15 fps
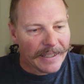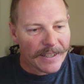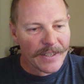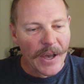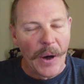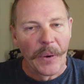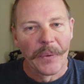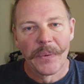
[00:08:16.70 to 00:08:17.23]

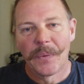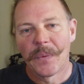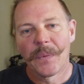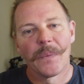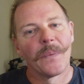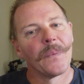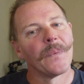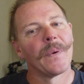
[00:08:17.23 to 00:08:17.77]
So
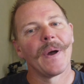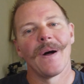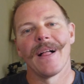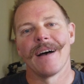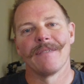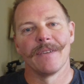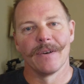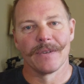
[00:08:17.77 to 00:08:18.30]
we all
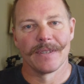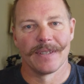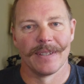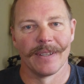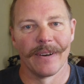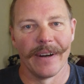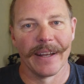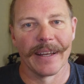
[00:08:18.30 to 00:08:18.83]
have those
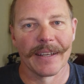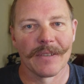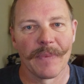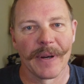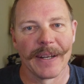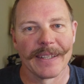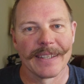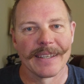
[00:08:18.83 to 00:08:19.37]
learning
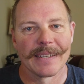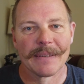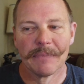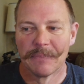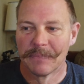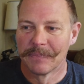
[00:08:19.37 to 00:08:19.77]
experiences.